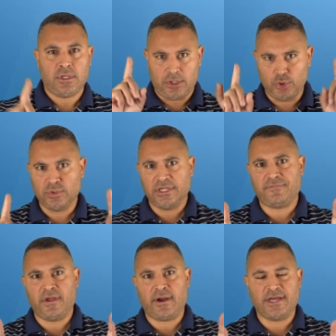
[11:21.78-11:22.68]
You lived
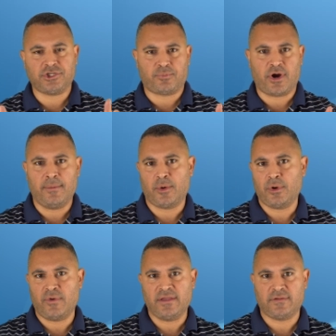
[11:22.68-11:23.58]
there as your primary
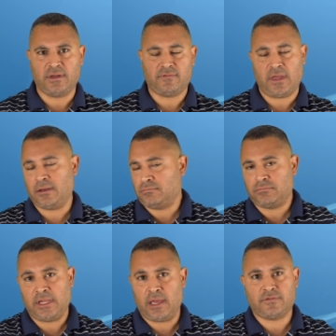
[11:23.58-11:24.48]
residence, and
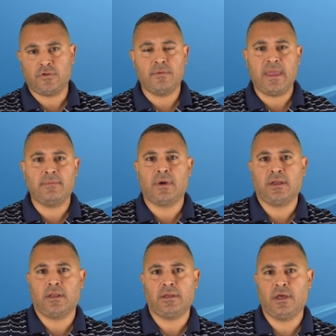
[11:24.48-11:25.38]
yeah, so you made
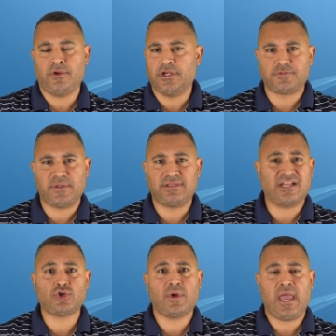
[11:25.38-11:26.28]
money on the other years, but
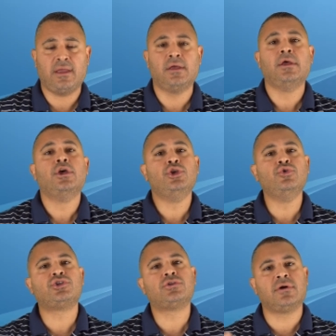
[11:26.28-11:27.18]
that's okay. You
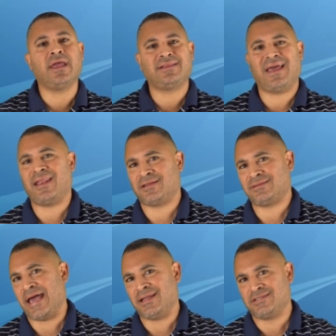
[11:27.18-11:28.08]
still get
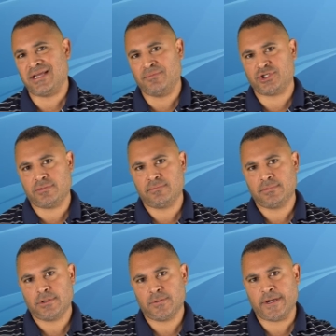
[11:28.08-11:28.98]
that exemption,
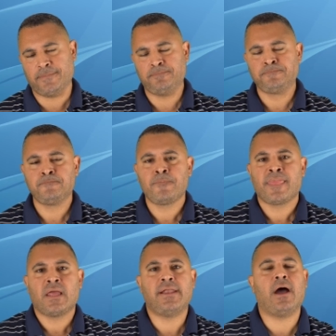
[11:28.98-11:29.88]
okay?
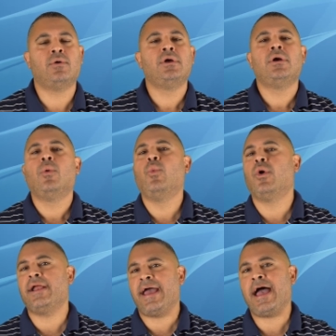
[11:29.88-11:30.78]
Now,
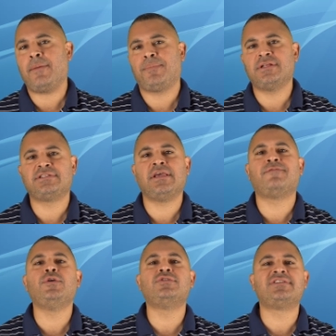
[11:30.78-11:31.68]
what happens if
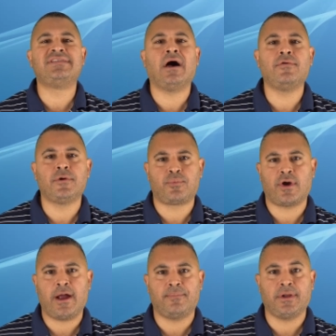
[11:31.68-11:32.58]
you sell the
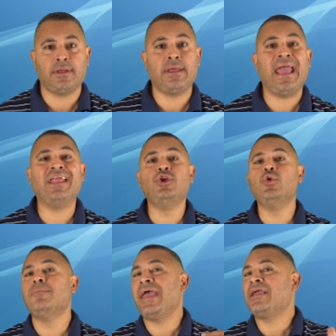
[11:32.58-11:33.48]
property and you
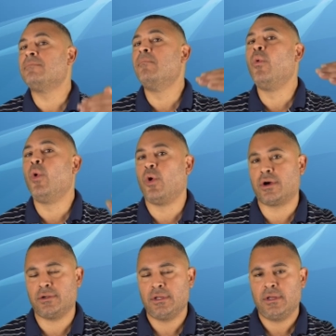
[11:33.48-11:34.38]
make
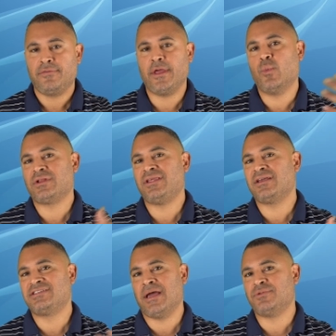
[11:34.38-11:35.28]
more than what the
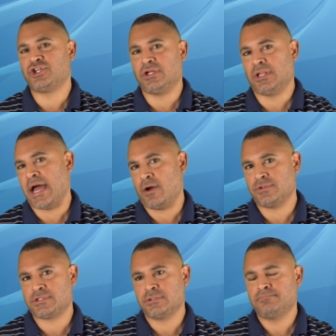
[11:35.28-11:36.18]
exemption
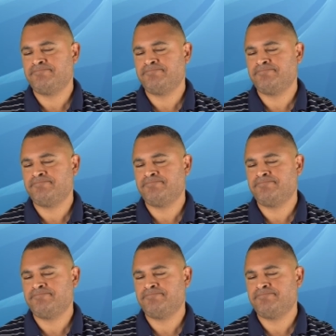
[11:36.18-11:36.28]
allows?